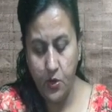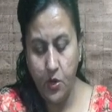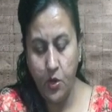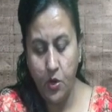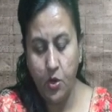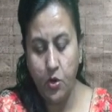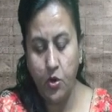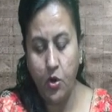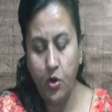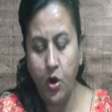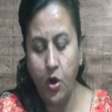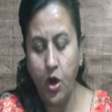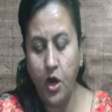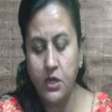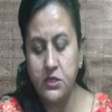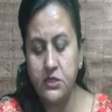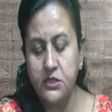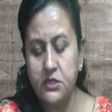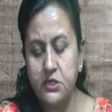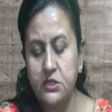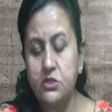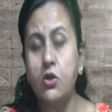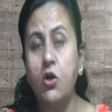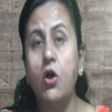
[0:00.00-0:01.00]

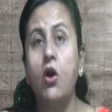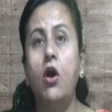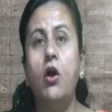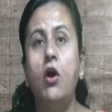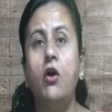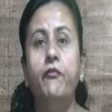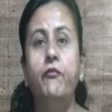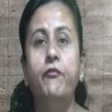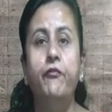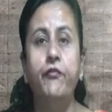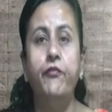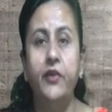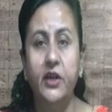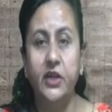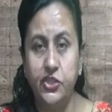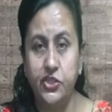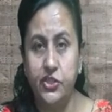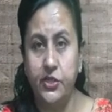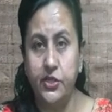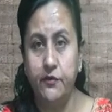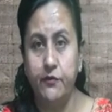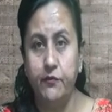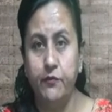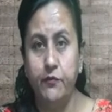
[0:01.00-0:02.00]
Causes of
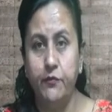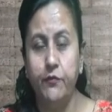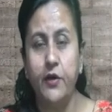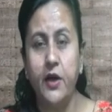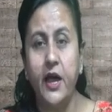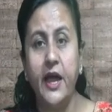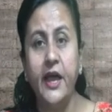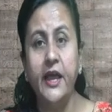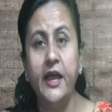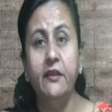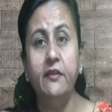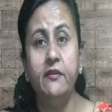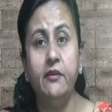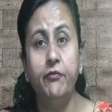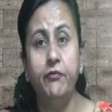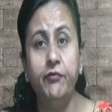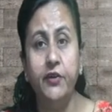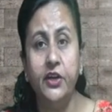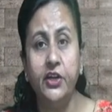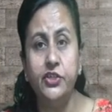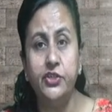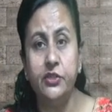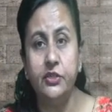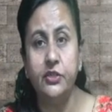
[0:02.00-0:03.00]
friction. Why the
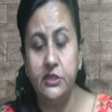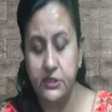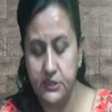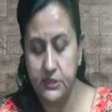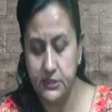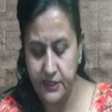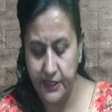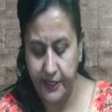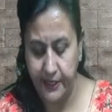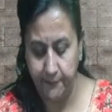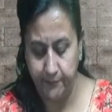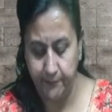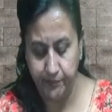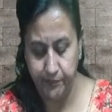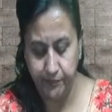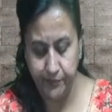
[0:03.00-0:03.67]
friction is there?